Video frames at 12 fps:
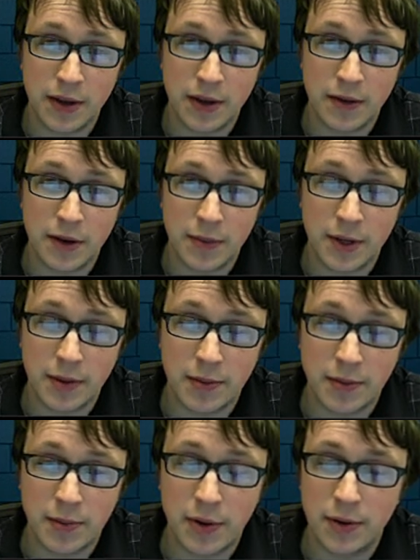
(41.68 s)
What I'm going to
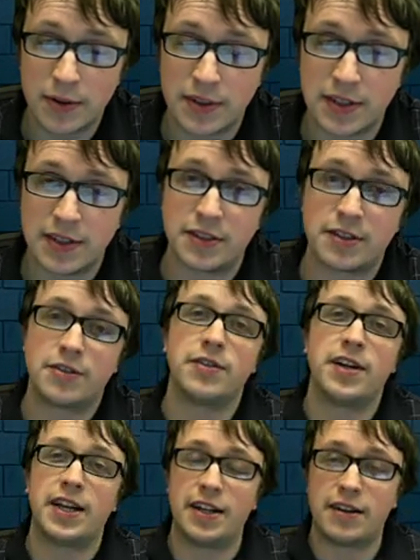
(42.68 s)
propose is
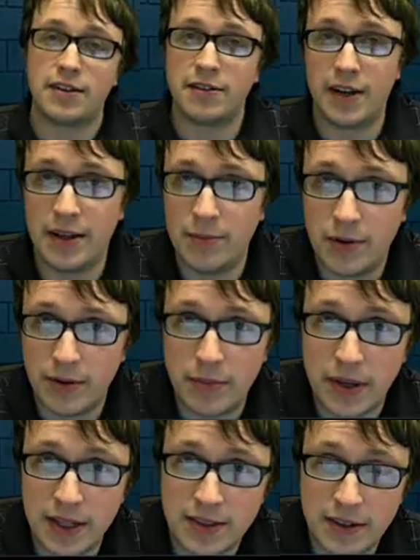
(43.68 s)
creating a label
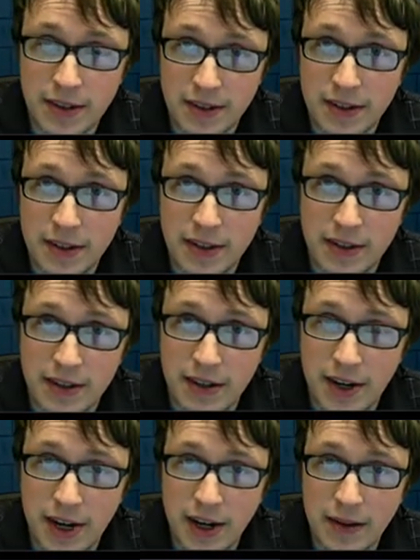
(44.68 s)
based on the
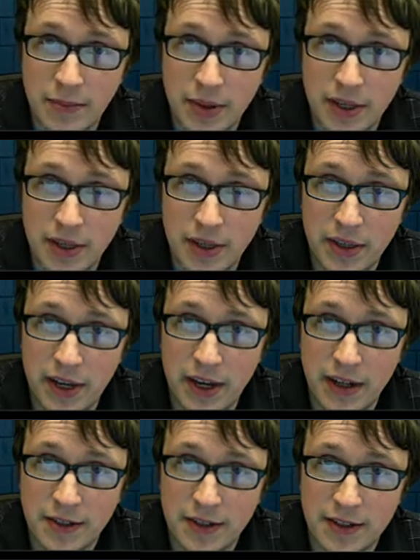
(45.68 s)
IP
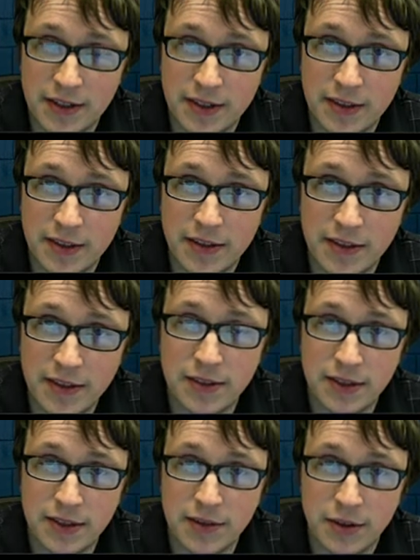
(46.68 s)
address. So
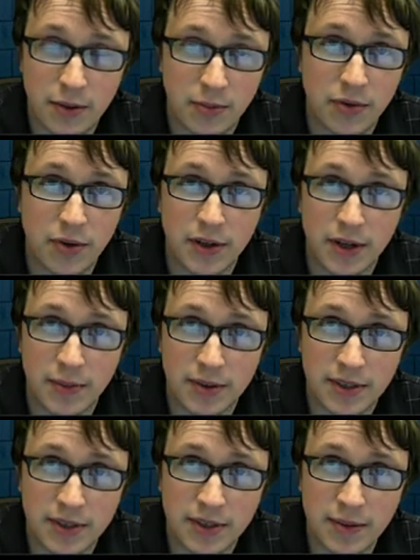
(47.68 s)
these are all broken up
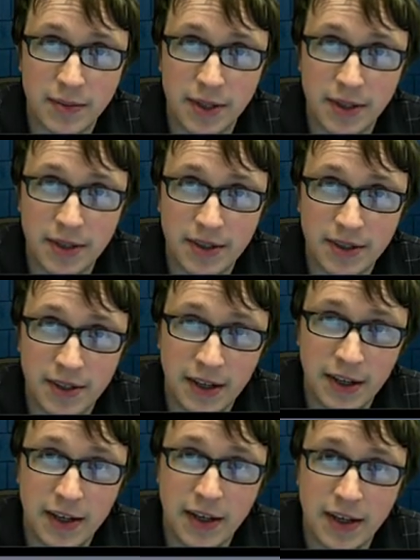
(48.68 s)
into subnets,
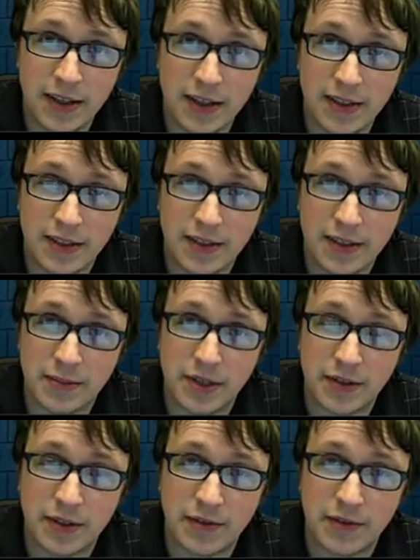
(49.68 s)
and this is going to be
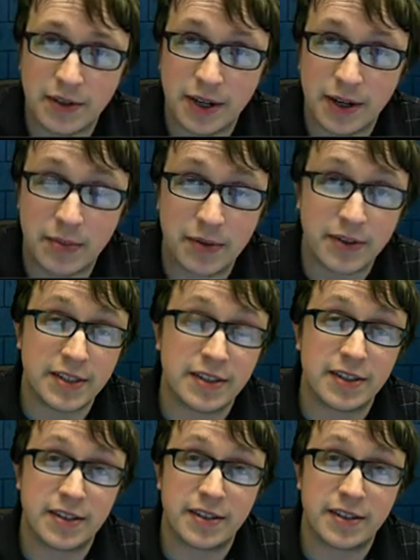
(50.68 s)
good for a couple reasons.